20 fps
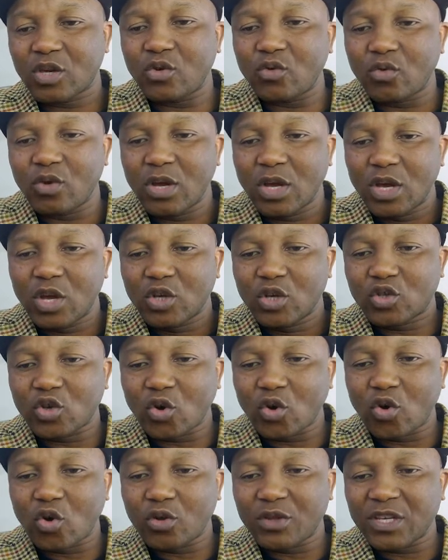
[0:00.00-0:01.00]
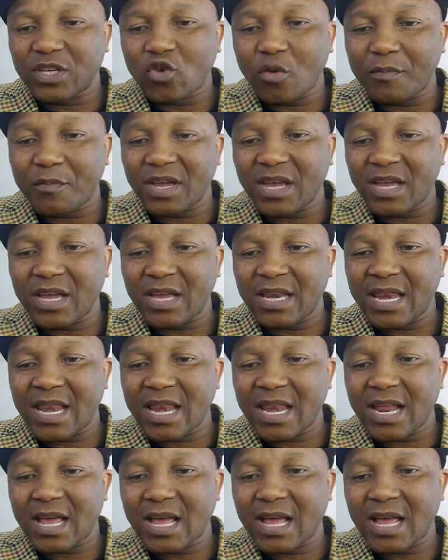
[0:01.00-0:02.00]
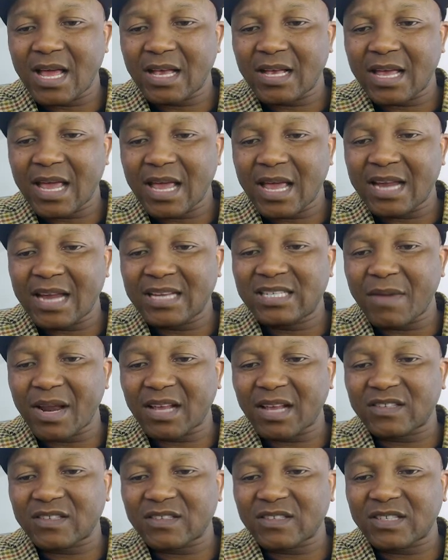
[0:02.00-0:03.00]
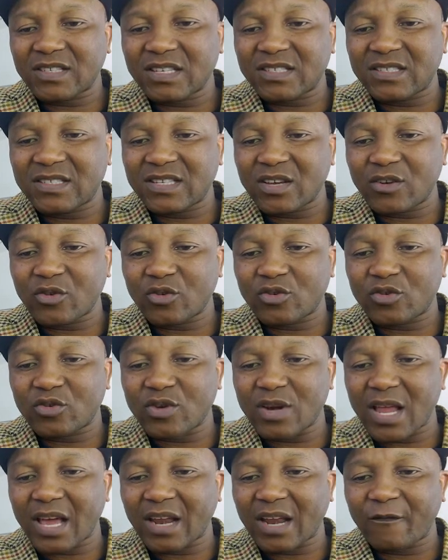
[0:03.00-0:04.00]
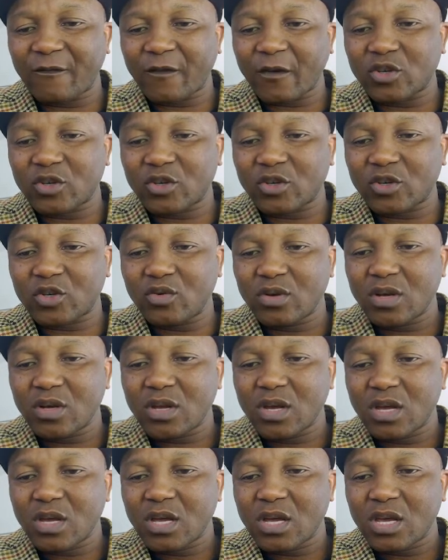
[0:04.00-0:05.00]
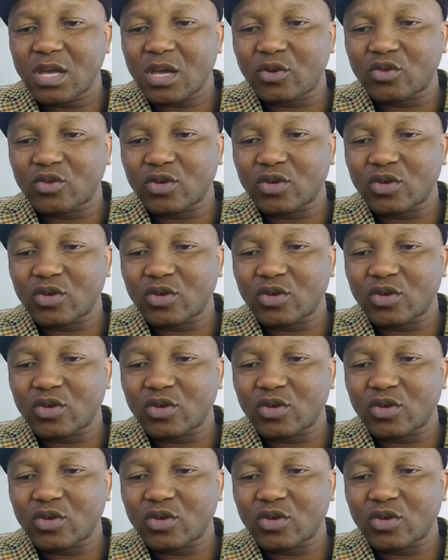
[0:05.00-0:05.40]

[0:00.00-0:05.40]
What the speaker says: Q. So this is going to be 18 minus 60 equal to -42 equal to